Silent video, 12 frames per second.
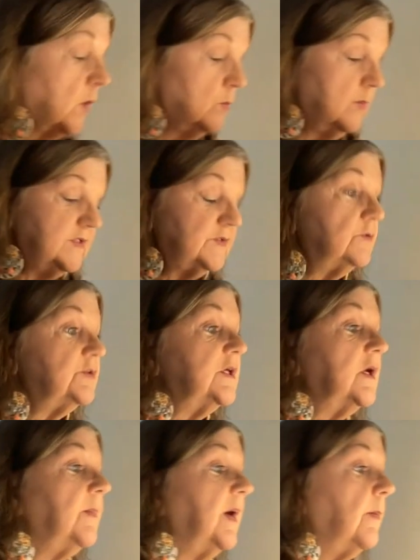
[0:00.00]

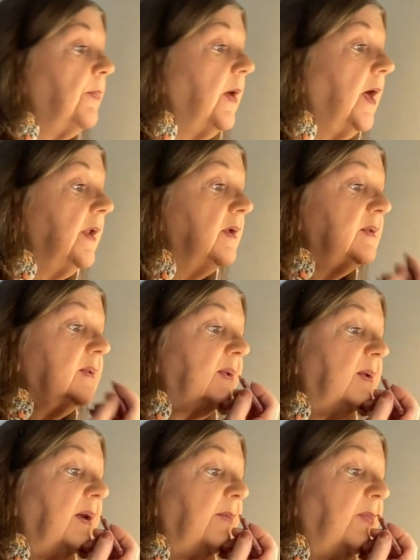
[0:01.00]
researching about products.
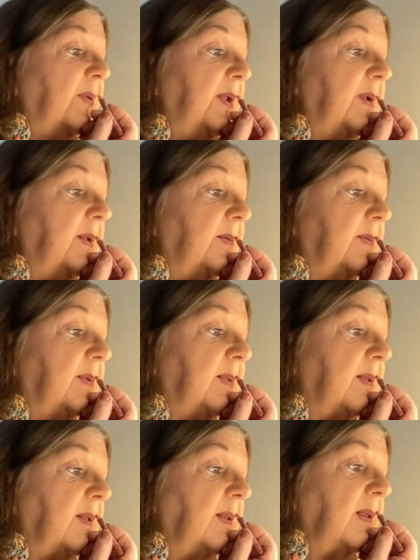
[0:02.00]
I brought it up
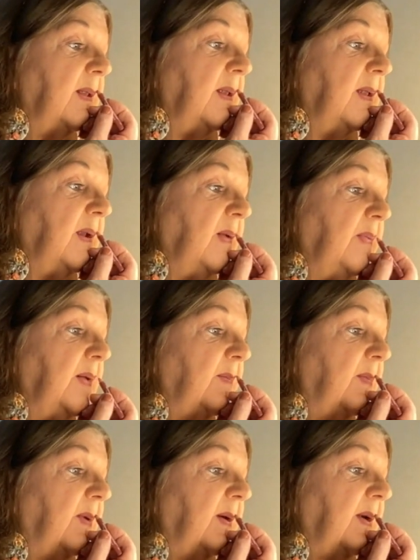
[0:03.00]
just a little bit
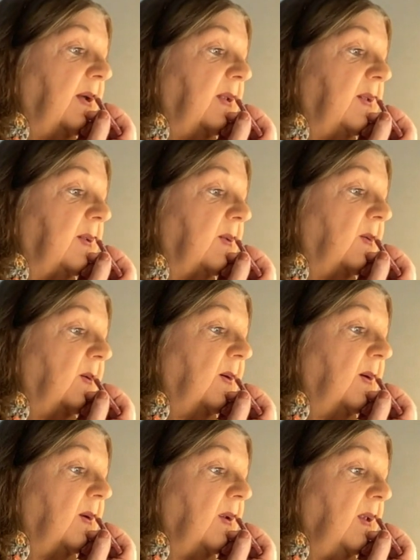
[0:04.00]
more. I got a
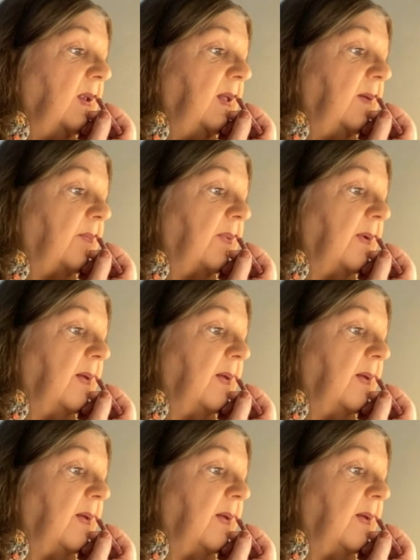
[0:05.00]
sore lip.